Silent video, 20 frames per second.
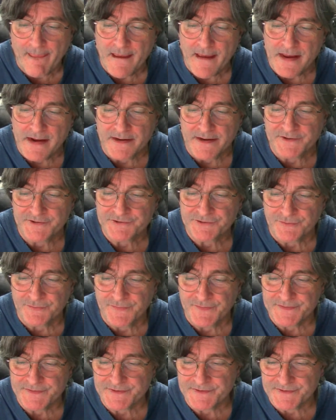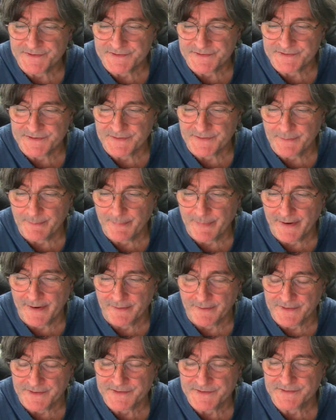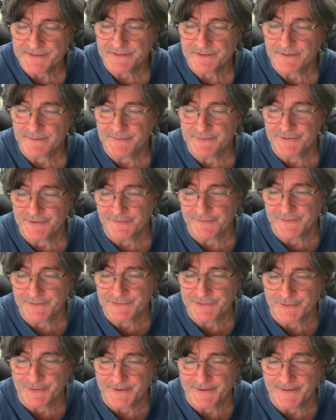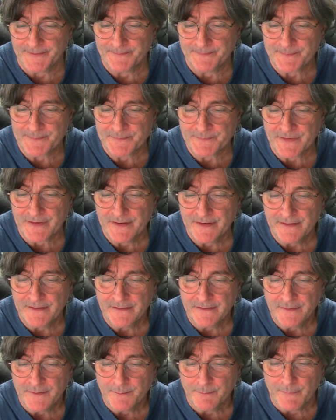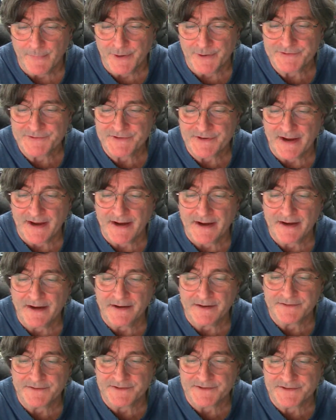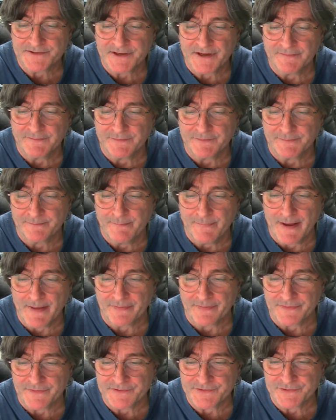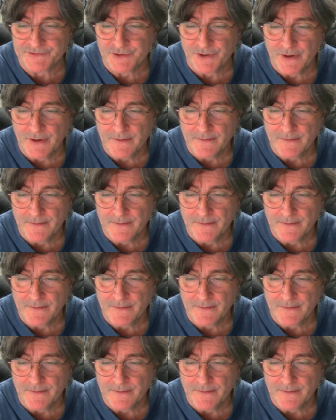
an astrophysicist at the Paris Observatory. Most are discovered months,